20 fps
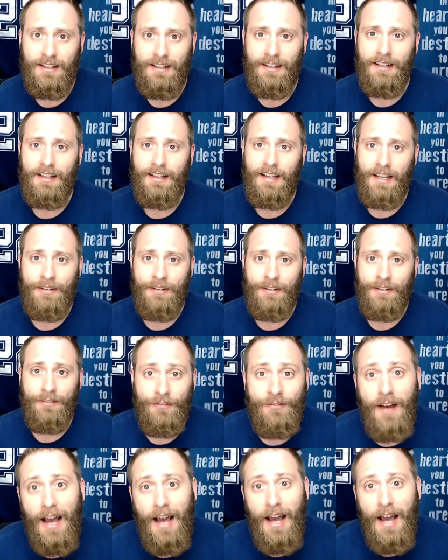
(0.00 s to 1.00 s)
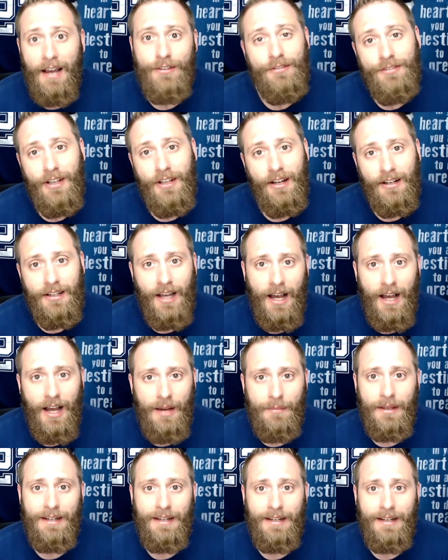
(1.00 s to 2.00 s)
and 5 of y'all comment
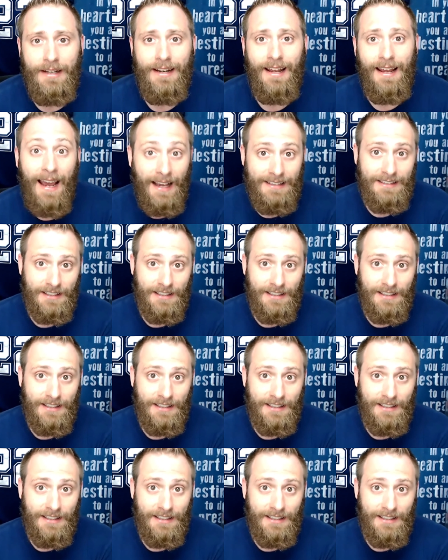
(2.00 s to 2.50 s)
asking